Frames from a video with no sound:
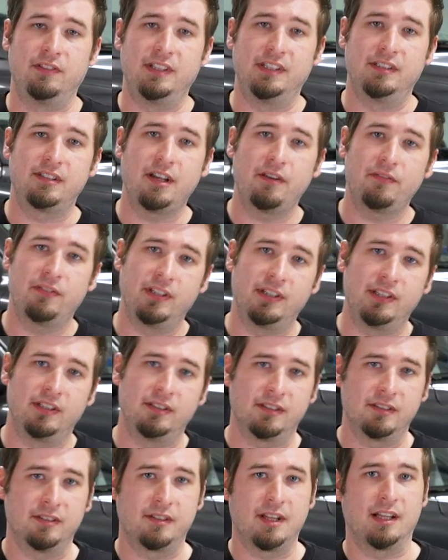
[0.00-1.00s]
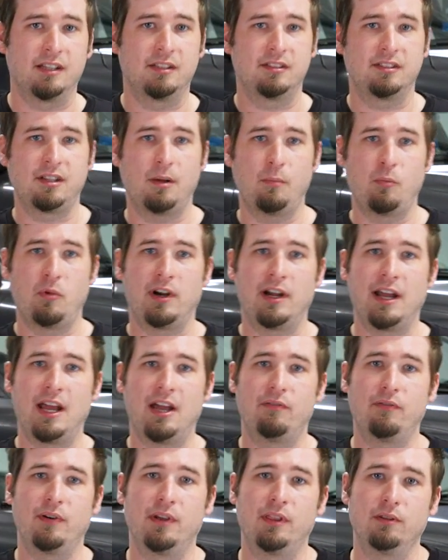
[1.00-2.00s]
V70s is that somewhere
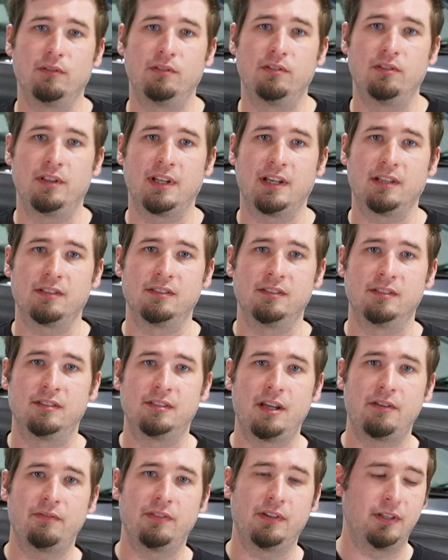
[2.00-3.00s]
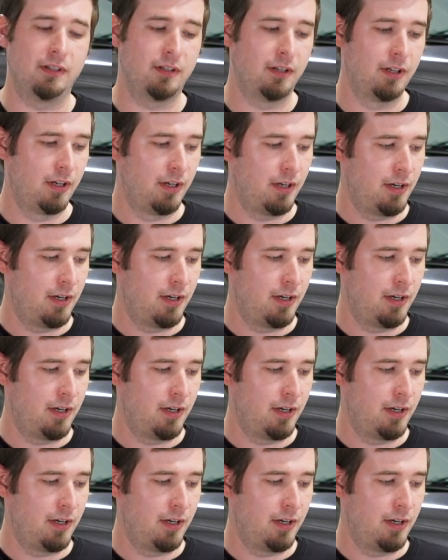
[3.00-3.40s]
halfway through 2007,